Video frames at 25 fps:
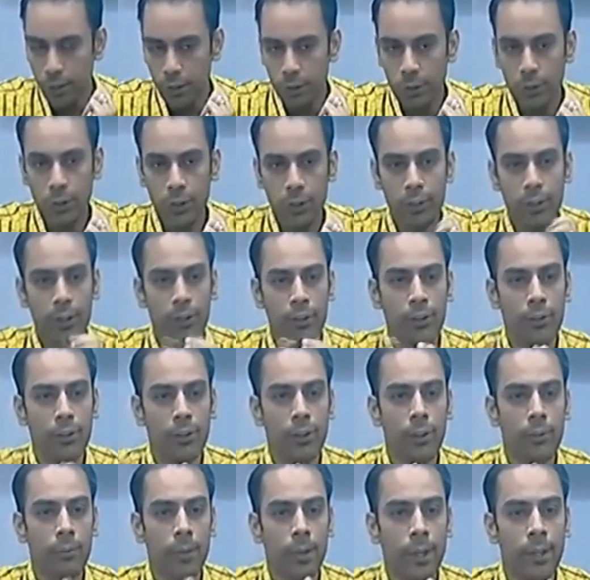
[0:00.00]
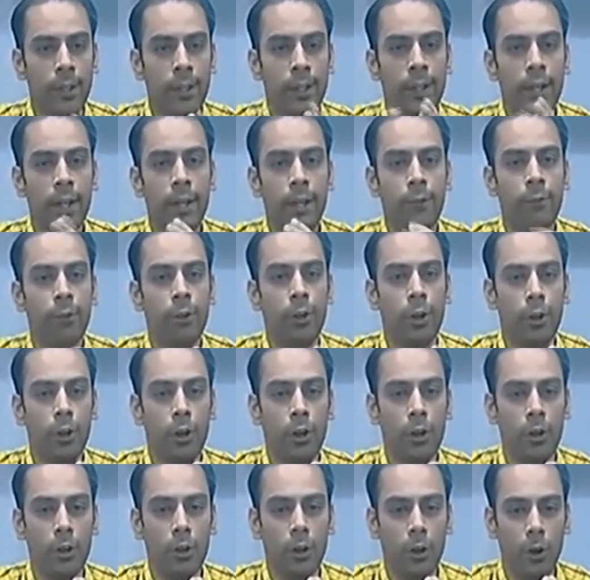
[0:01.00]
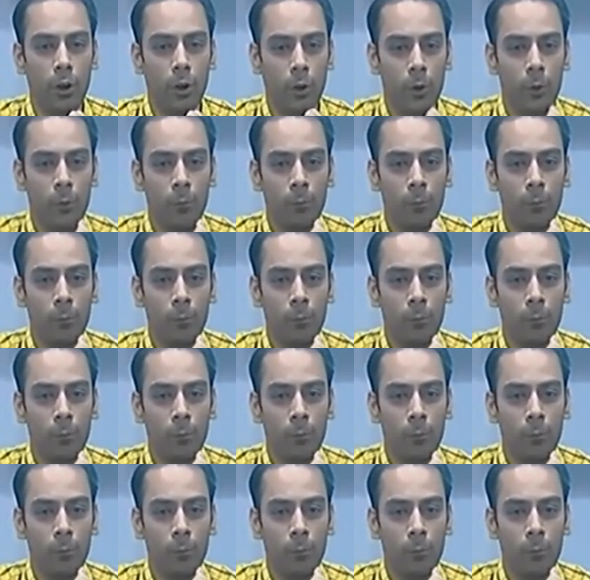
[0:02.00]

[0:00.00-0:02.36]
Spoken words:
So he says, sir, my head will not allow,